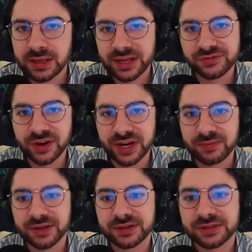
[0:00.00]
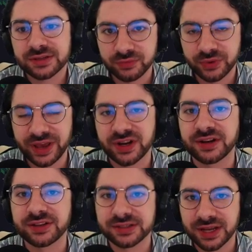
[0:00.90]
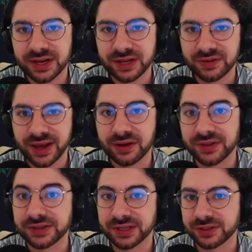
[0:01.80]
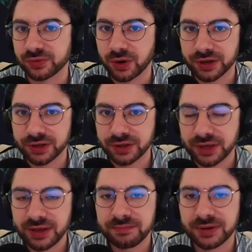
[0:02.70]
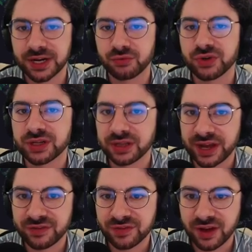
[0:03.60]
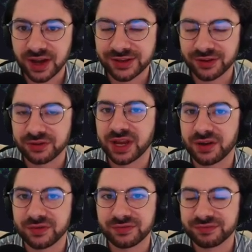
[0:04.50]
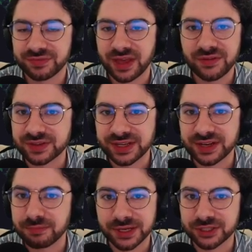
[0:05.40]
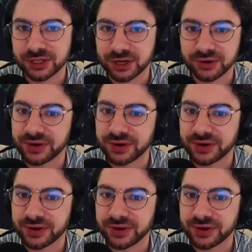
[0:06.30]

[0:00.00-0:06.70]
It's funny because we have an understanding of how these things work, but in real life, I don't think I've ever seen a picture or